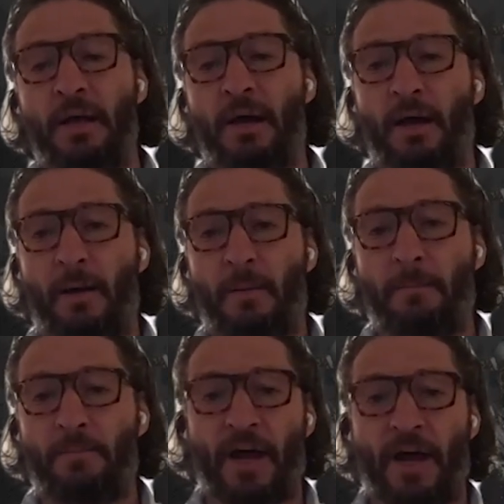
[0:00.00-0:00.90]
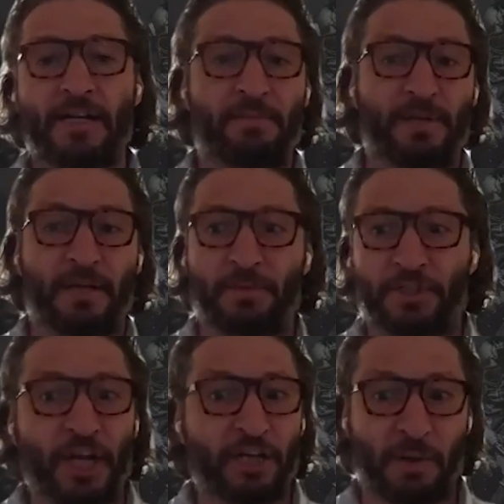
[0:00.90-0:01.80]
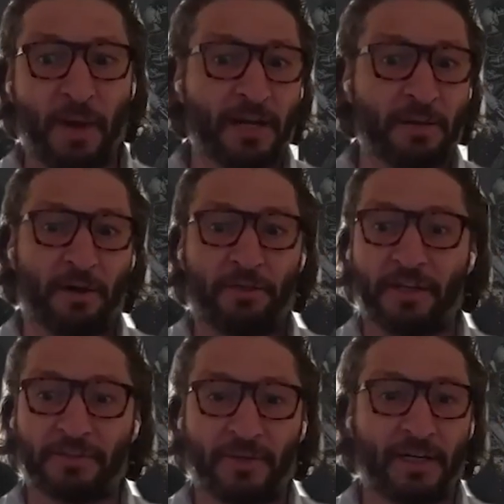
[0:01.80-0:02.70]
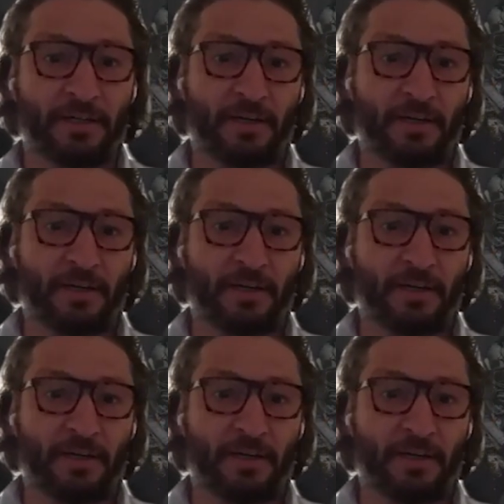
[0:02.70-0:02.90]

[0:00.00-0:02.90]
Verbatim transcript: um, I need to be able to change my mind about things, right?